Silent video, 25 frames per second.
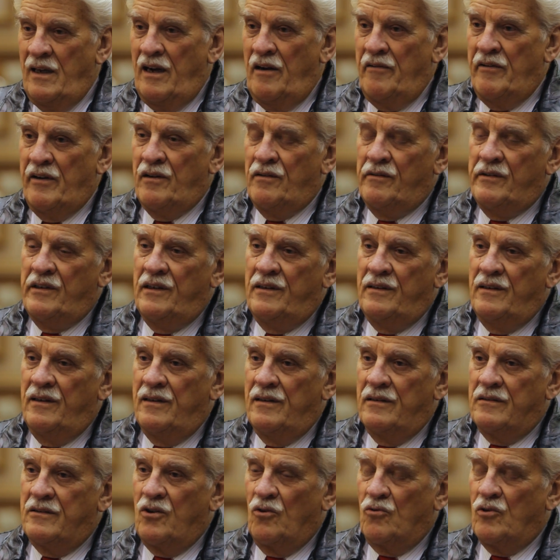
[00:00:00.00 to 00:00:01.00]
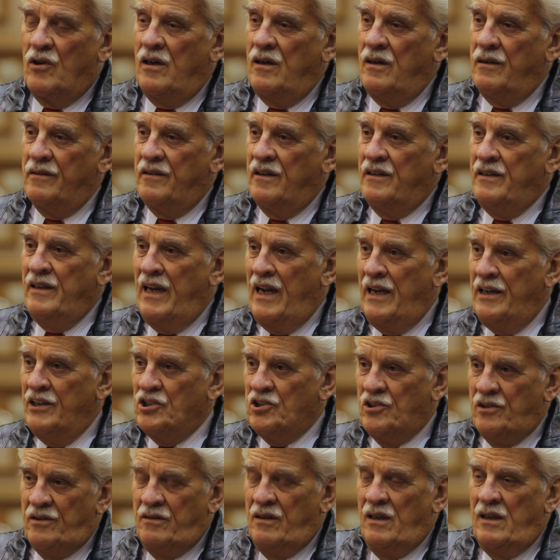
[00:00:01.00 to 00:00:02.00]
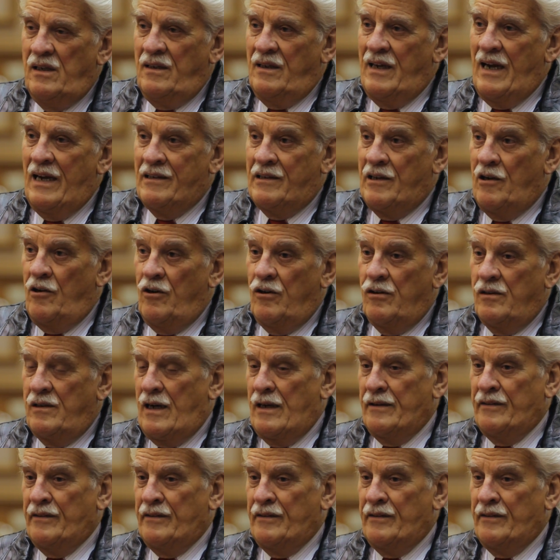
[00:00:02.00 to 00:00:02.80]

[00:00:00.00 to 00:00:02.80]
having the uh, total the nation at, her,